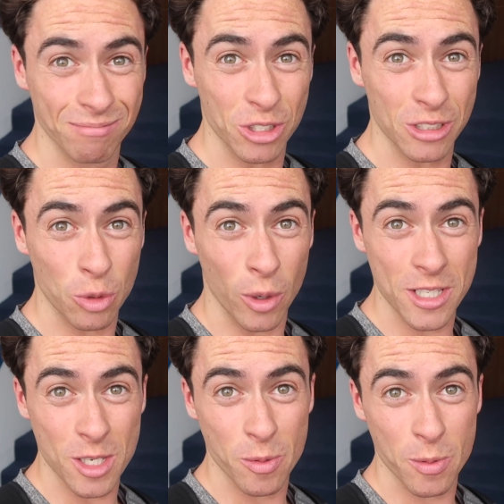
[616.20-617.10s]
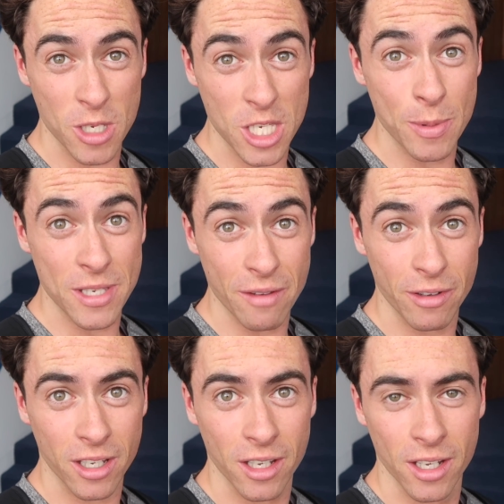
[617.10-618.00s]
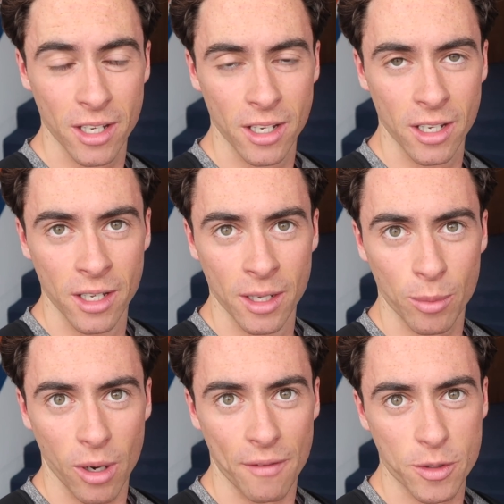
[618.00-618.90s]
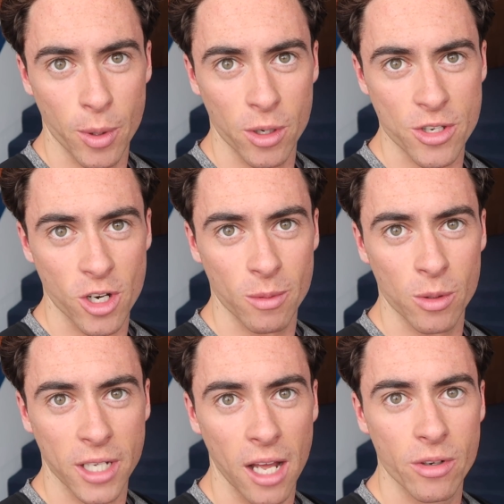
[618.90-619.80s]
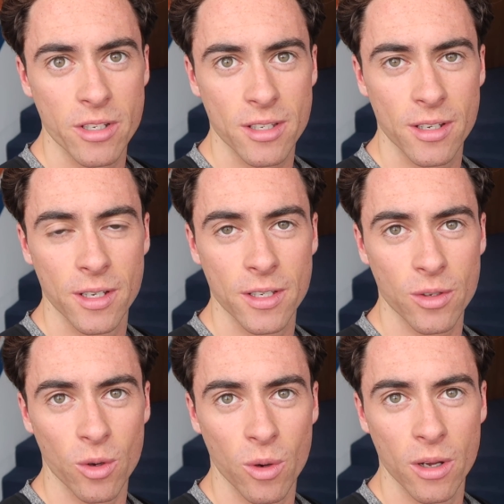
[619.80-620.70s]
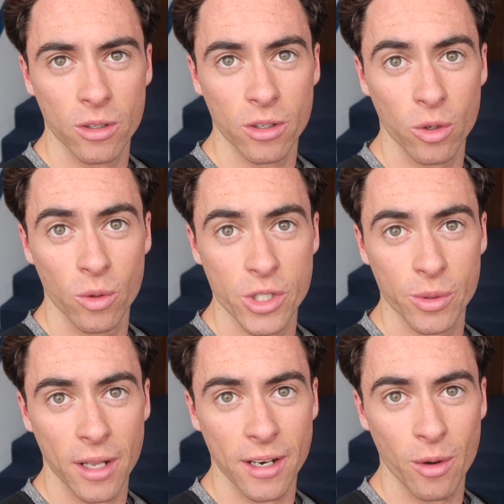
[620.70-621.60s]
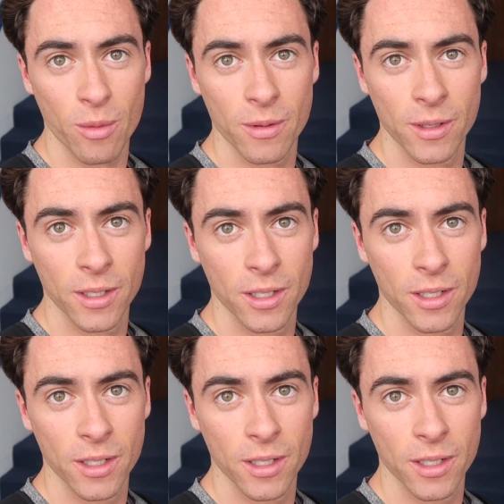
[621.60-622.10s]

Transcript: Which is quite specific, but I have to burn a certain amount of calories, so I'm gonna go and do that now.